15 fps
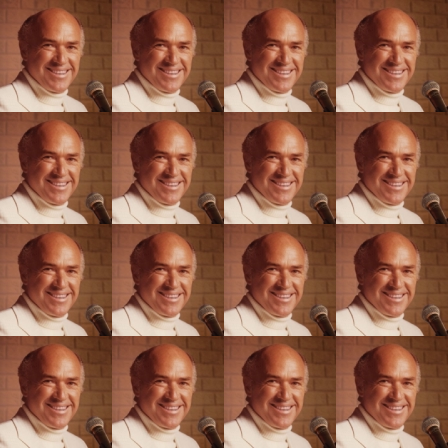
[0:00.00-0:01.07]

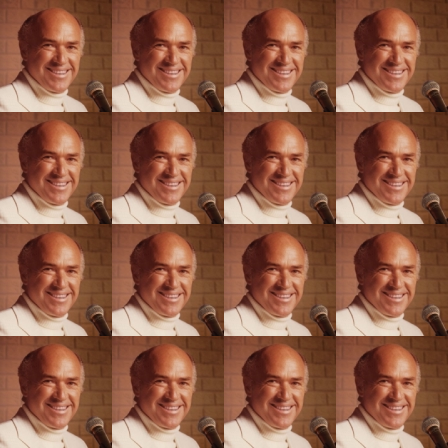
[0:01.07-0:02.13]

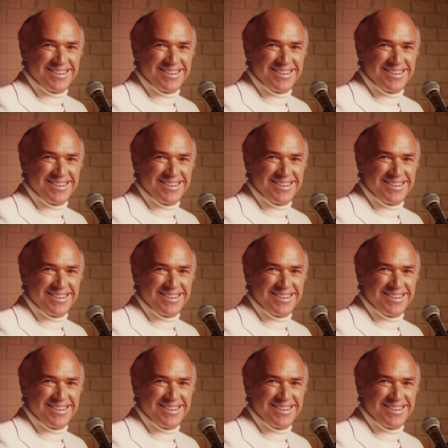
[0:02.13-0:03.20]

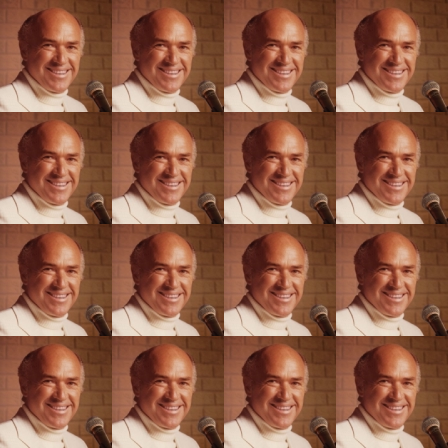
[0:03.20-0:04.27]

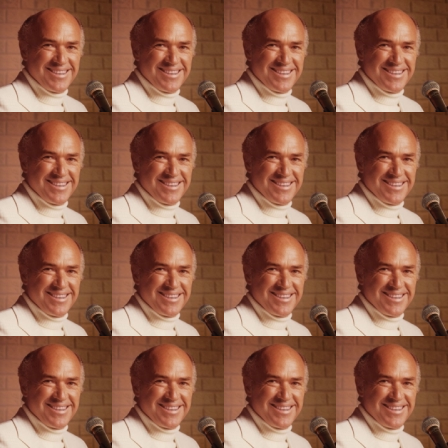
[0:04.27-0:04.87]
The face doesn't move, so there is nothing to read.